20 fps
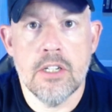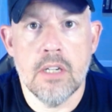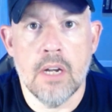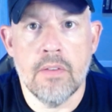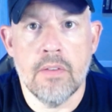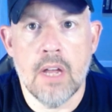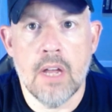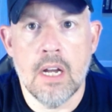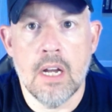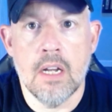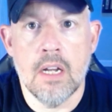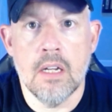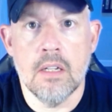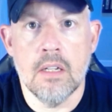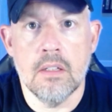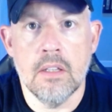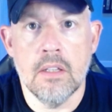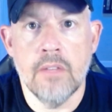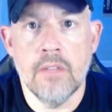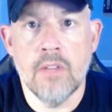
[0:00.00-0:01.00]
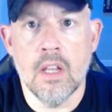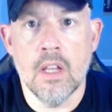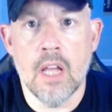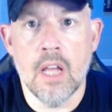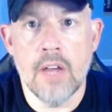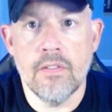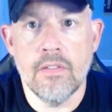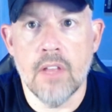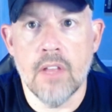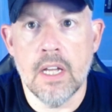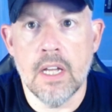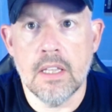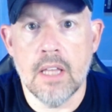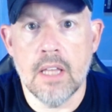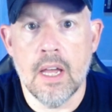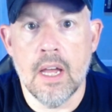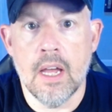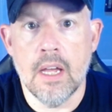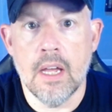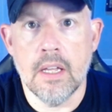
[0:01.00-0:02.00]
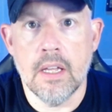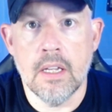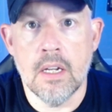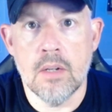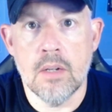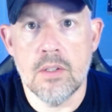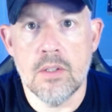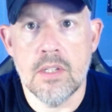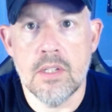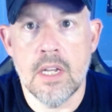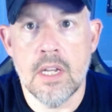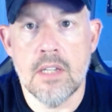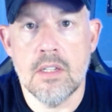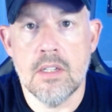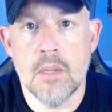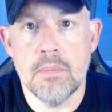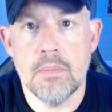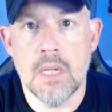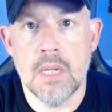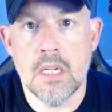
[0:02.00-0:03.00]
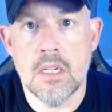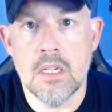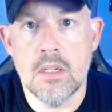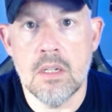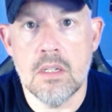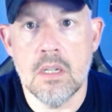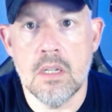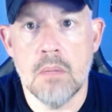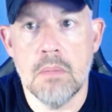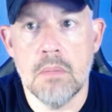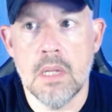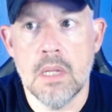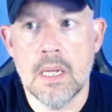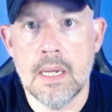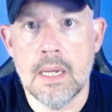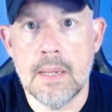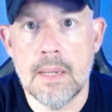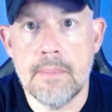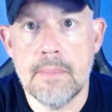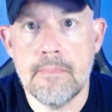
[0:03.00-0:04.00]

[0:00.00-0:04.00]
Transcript: I've kind of lived a life like that, say something, do something.